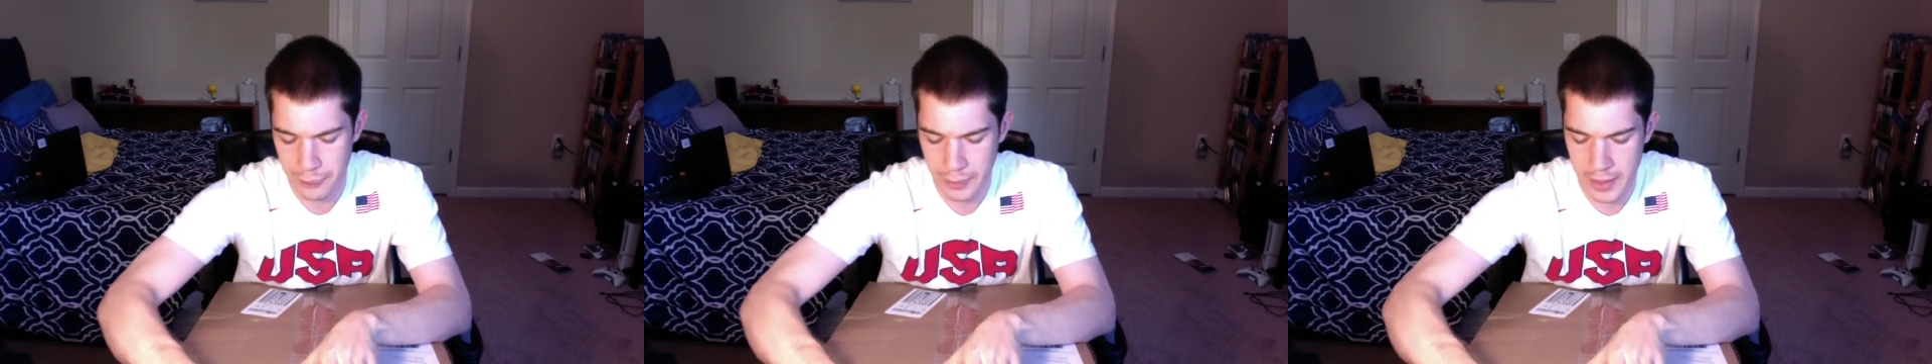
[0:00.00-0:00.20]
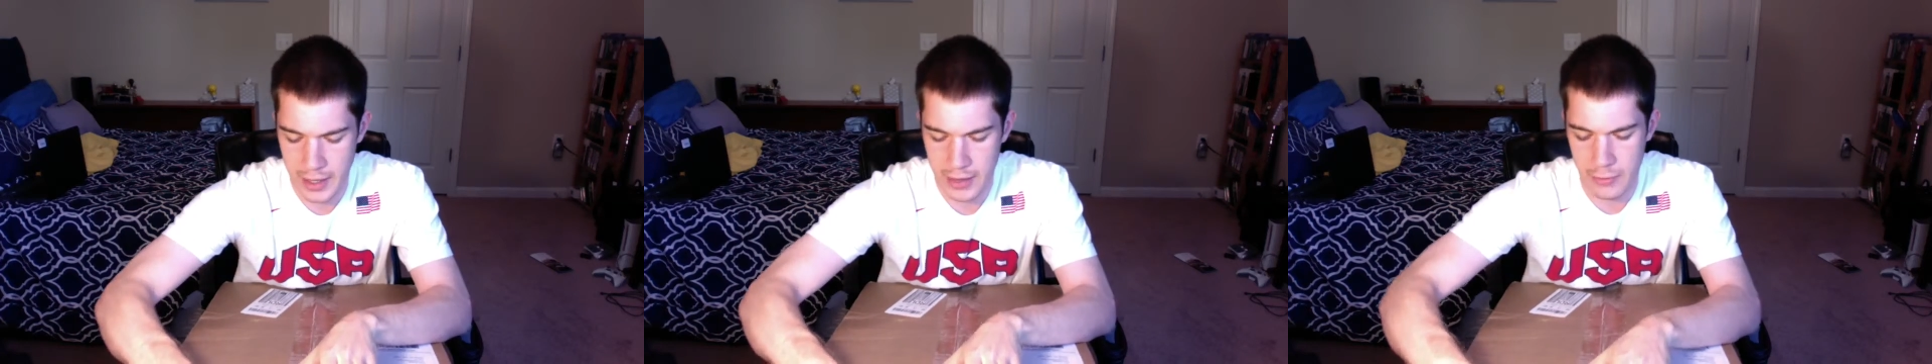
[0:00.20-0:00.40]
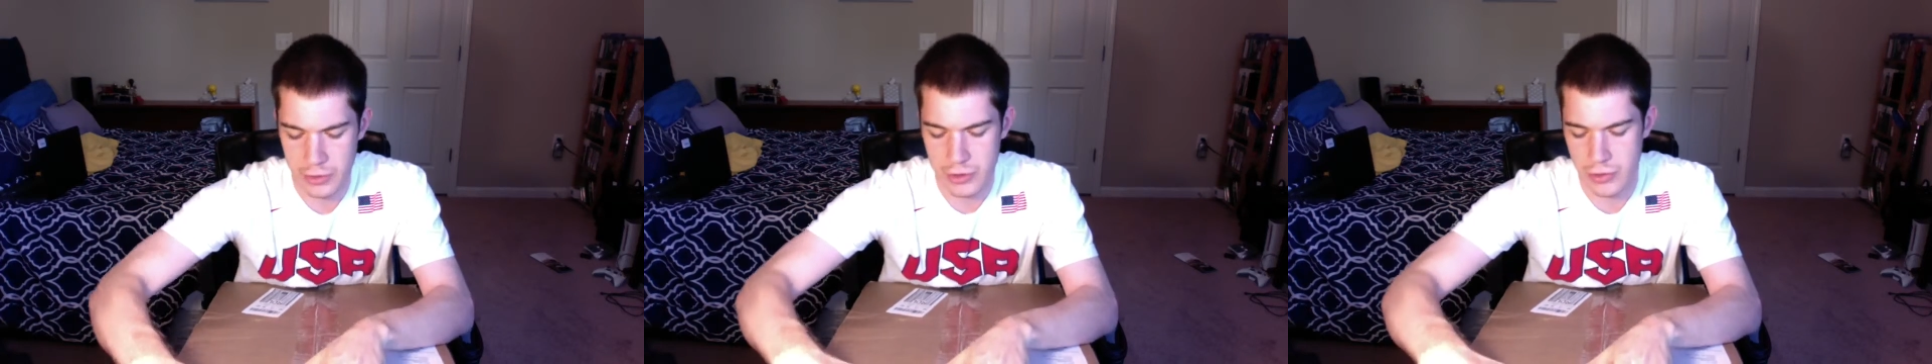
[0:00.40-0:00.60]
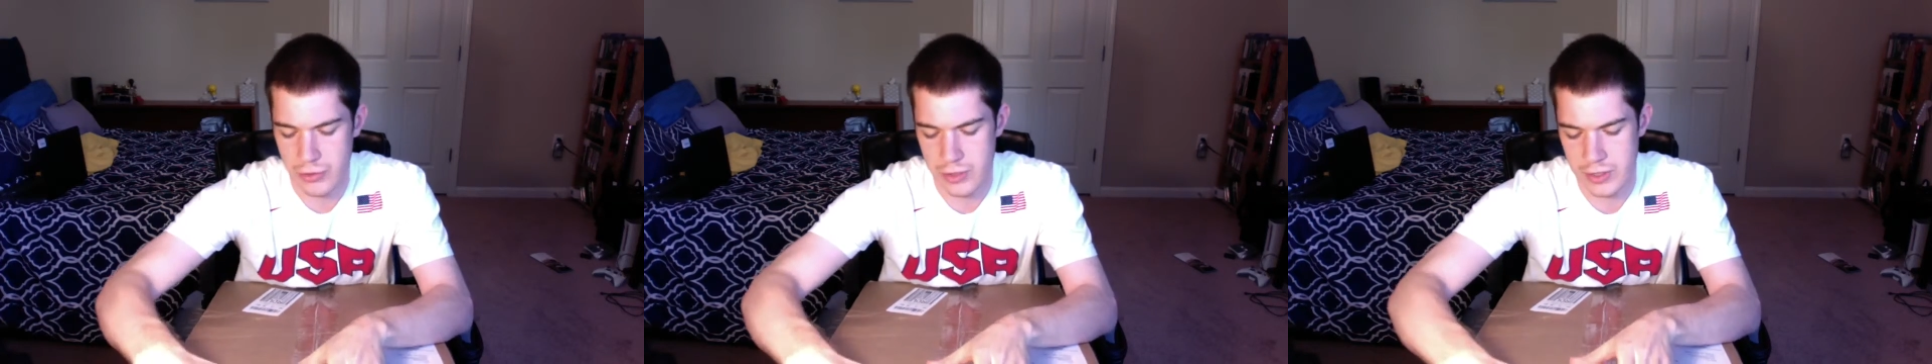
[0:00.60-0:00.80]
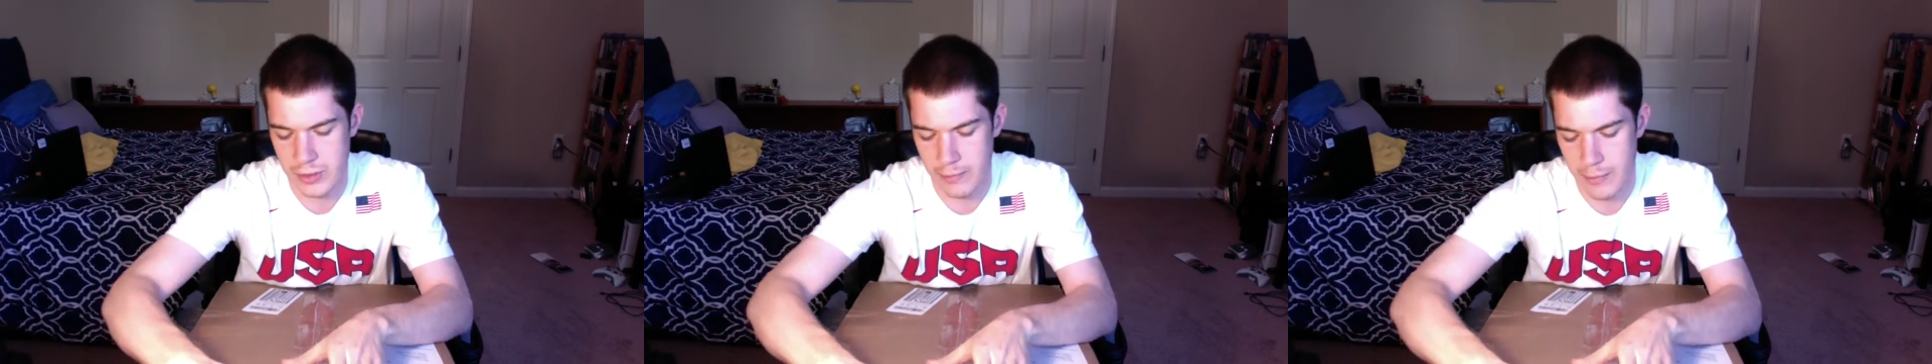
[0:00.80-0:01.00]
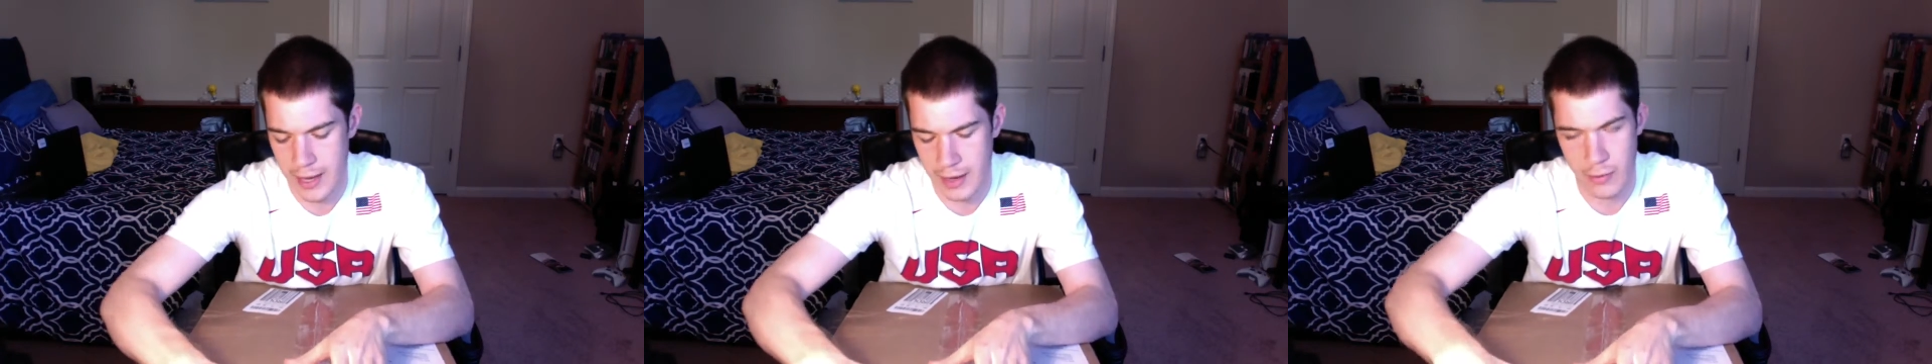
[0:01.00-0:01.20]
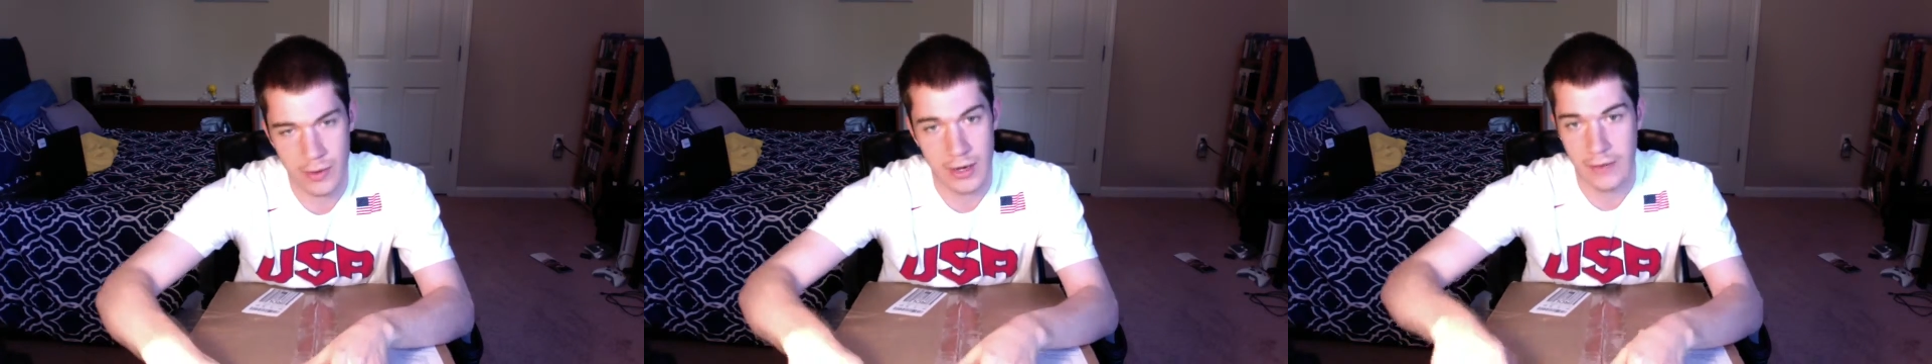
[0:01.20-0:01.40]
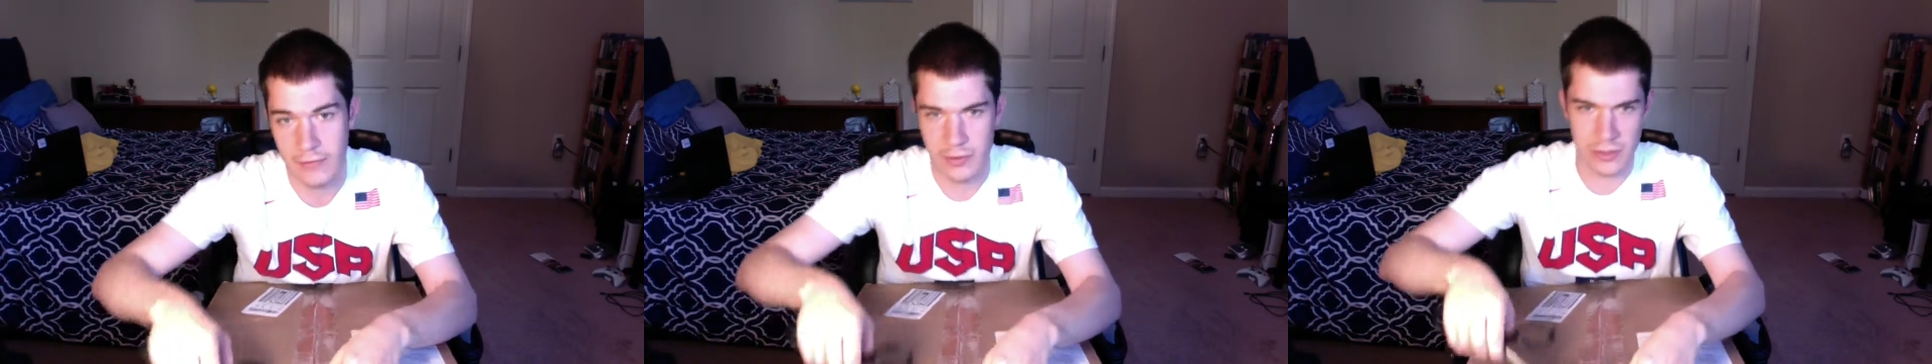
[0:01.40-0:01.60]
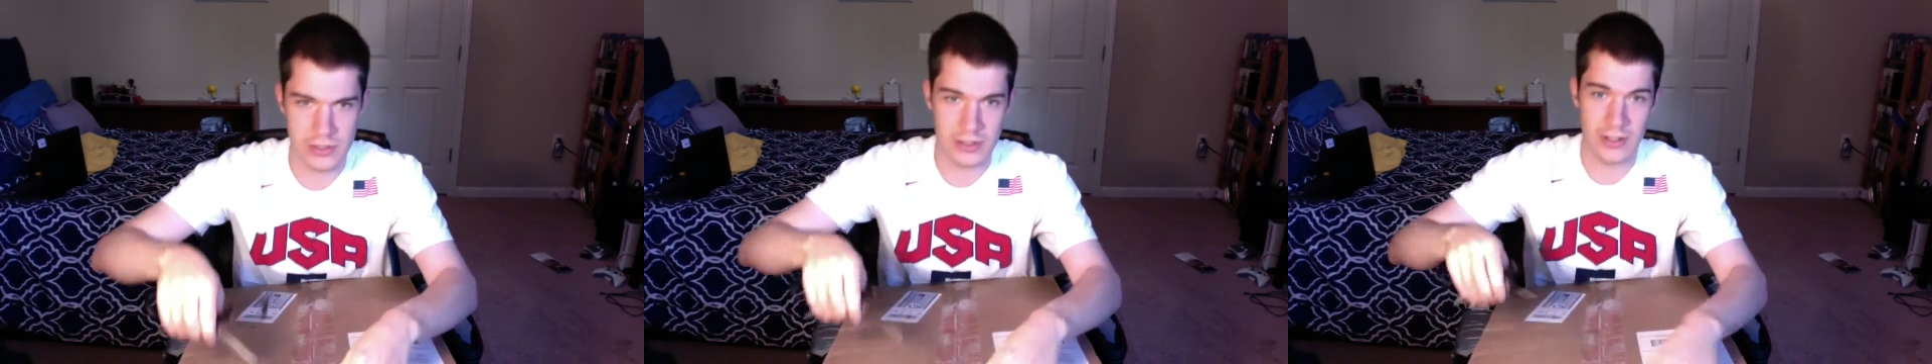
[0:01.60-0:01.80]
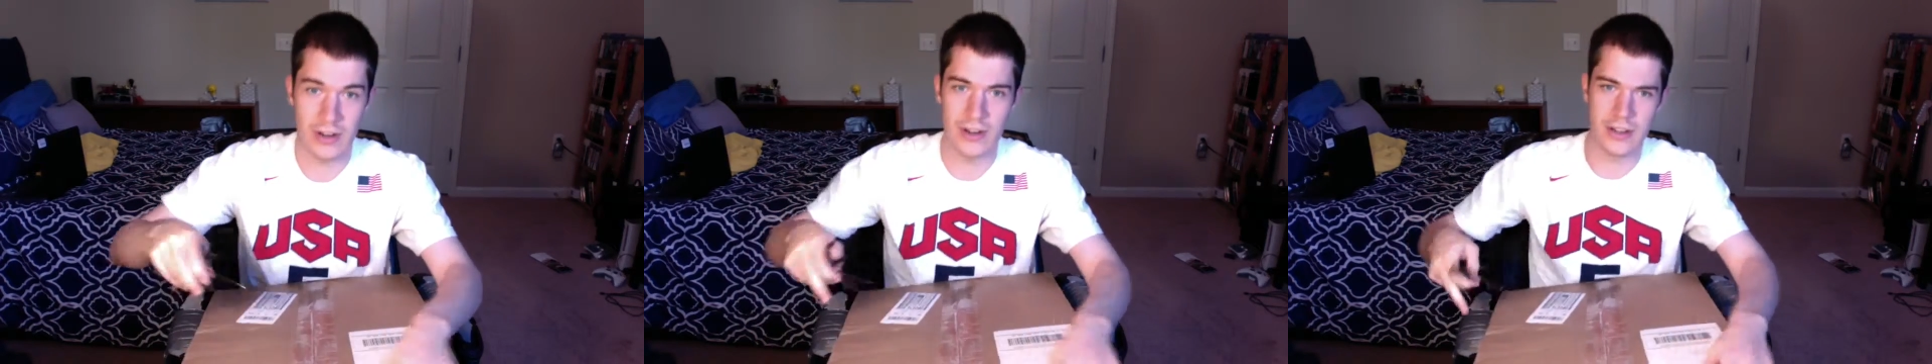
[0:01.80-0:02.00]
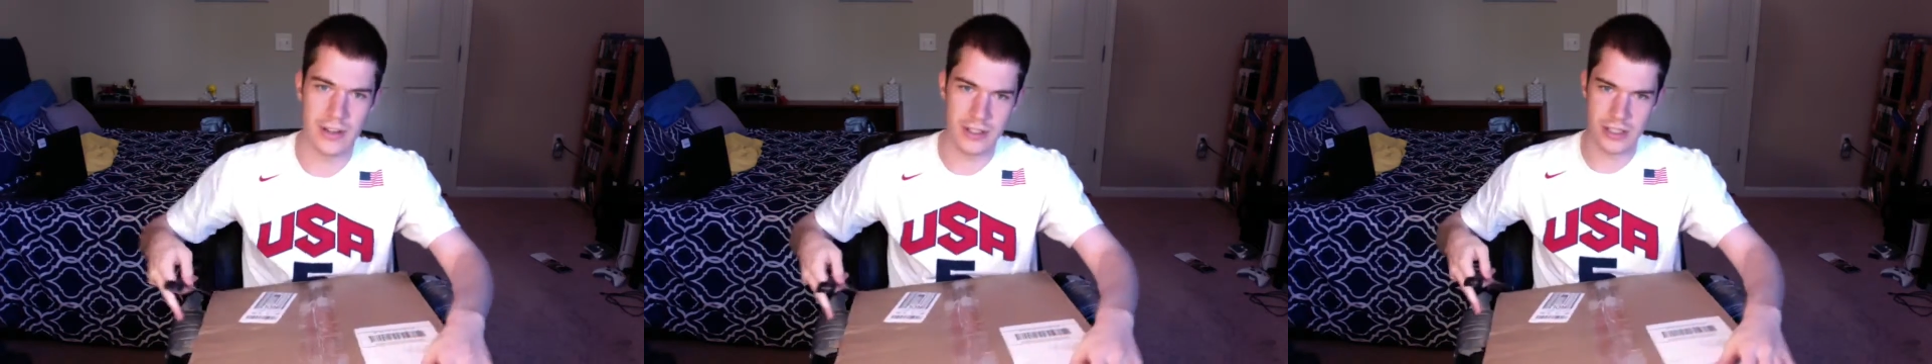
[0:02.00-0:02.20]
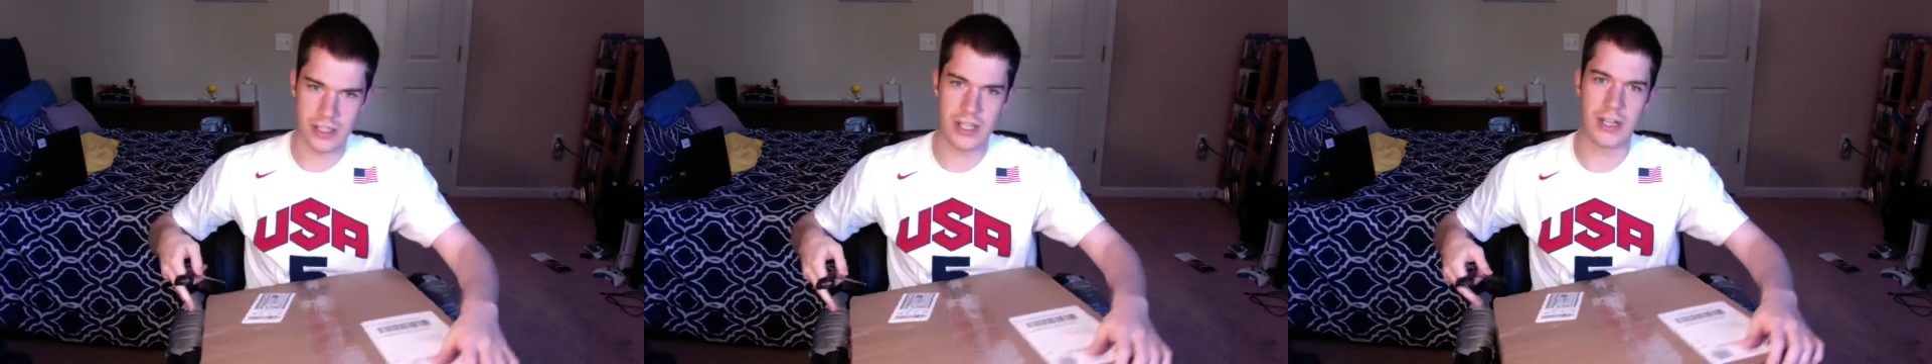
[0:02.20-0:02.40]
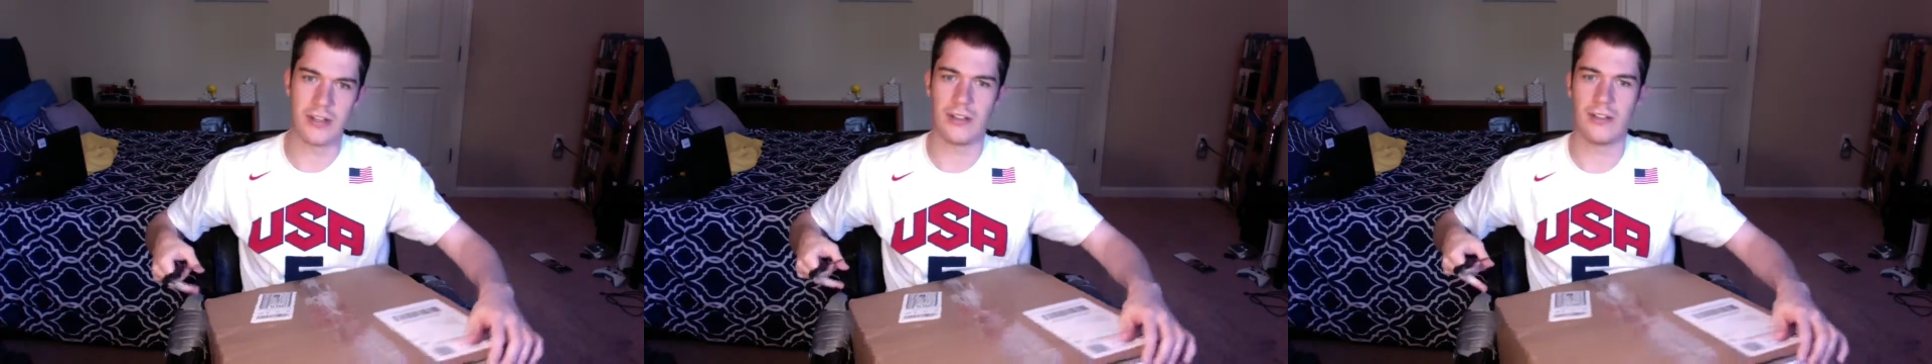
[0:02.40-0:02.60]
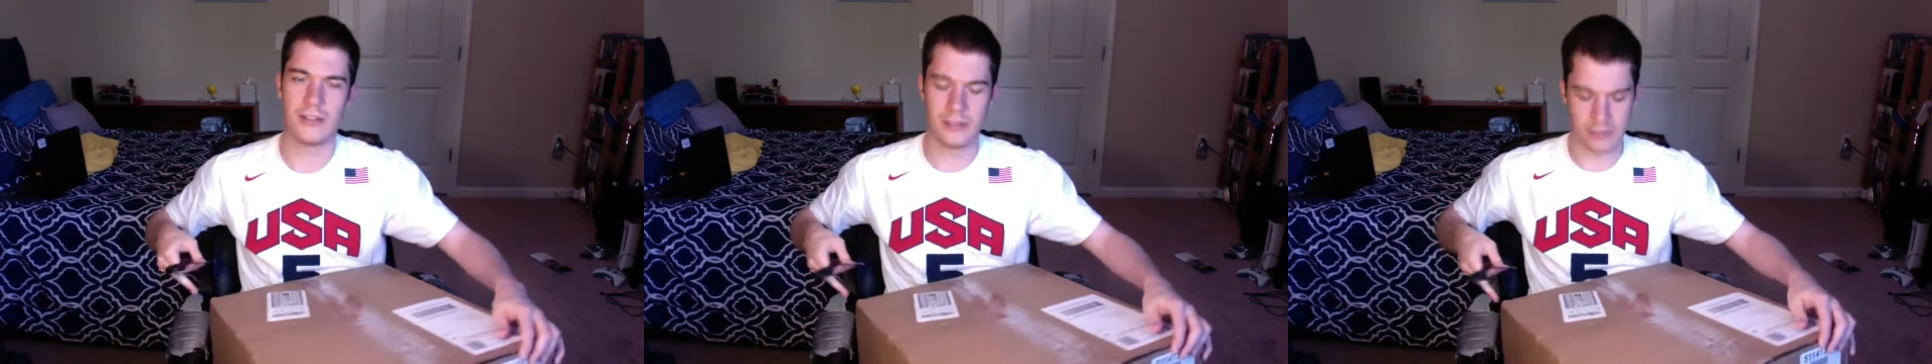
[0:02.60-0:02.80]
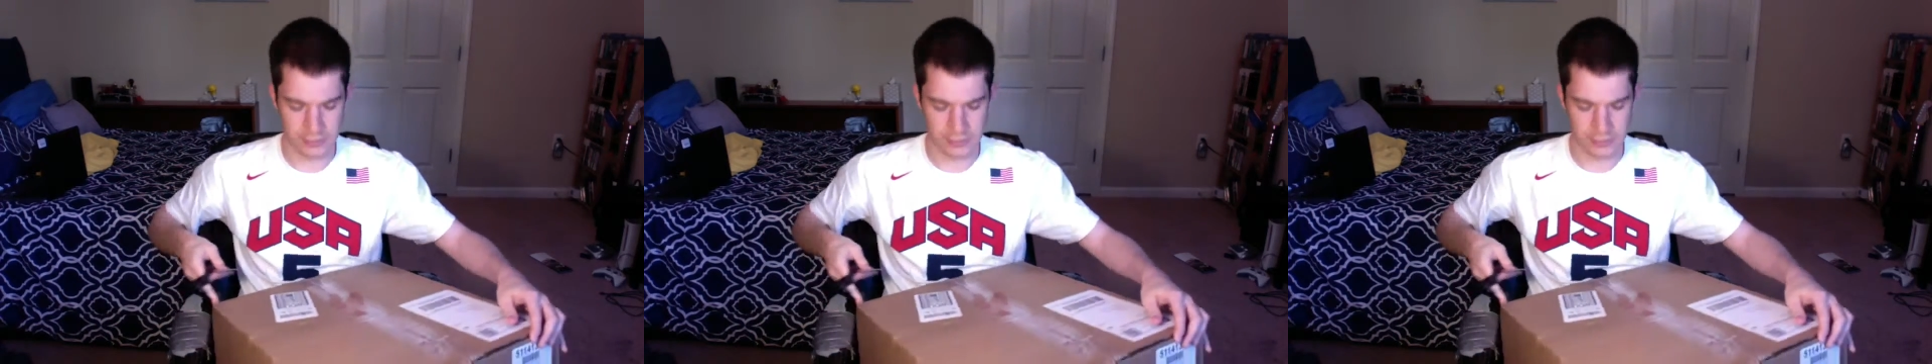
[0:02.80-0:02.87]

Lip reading: that I was using back when I first started this channel.